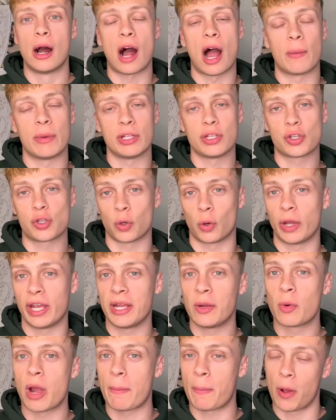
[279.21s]
I'm
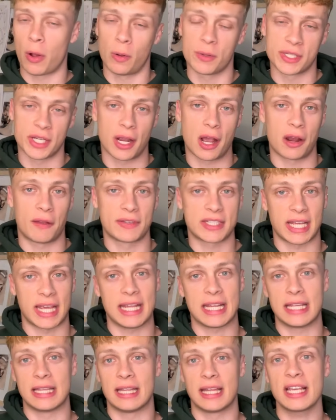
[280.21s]
enjoying where Paultons are kind of
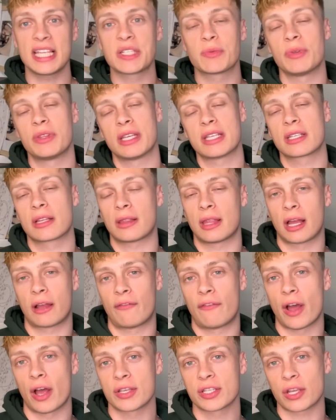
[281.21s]
taking this with their
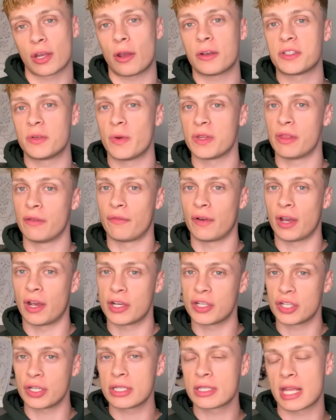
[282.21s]
first coaster with
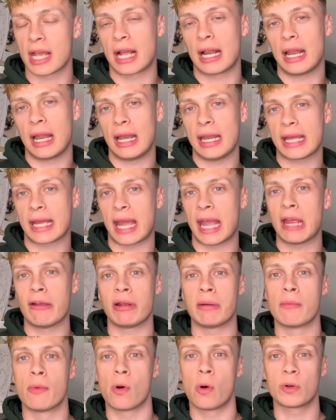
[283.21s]
inversions. They're clearly
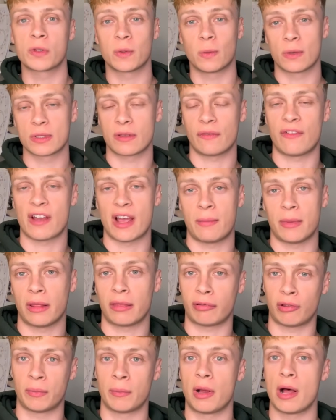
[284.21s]
catering more towards the family
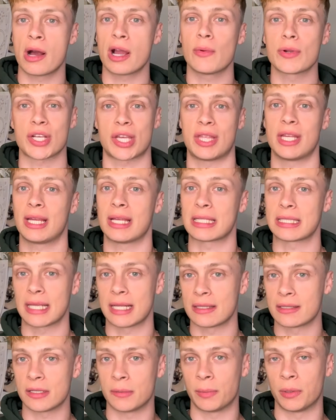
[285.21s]
thrill market, which I think is
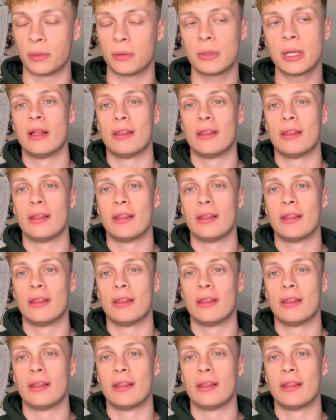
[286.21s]
sensible.